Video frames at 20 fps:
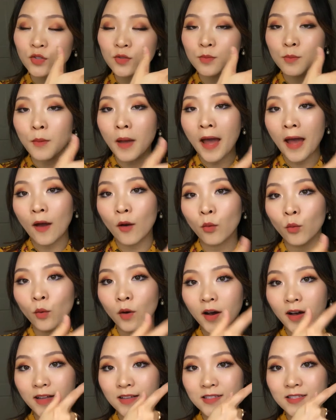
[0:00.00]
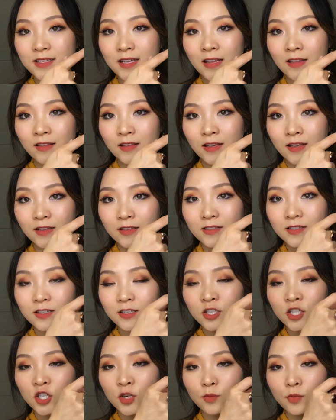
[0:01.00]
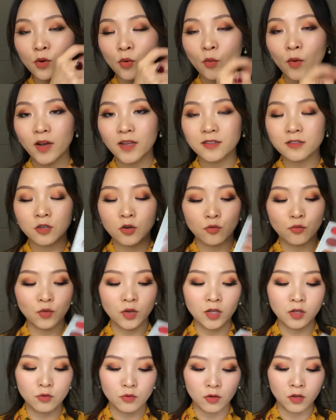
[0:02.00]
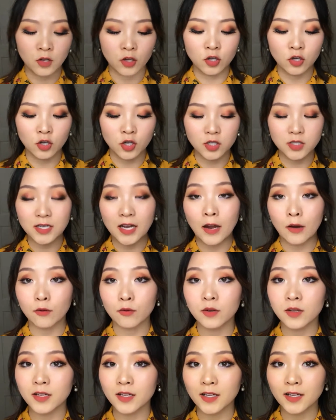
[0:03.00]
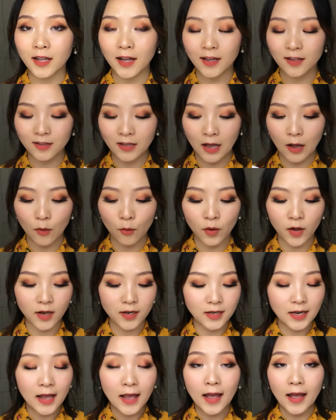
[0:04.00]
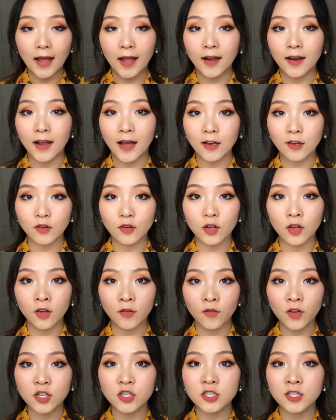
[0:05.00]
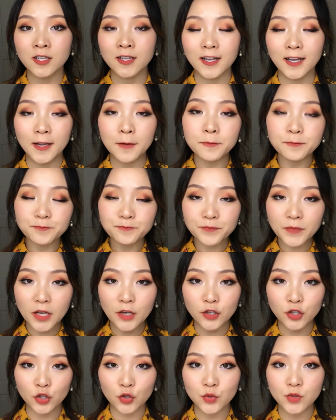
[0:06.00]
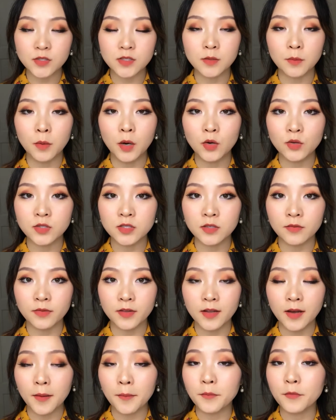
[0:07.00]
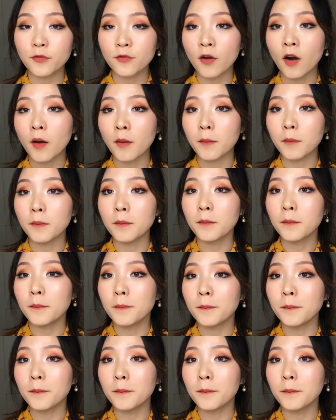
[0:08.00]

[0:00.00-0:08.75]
those matte ones and this shimmer ones are really good. I really like that one, and I eventually used most of them from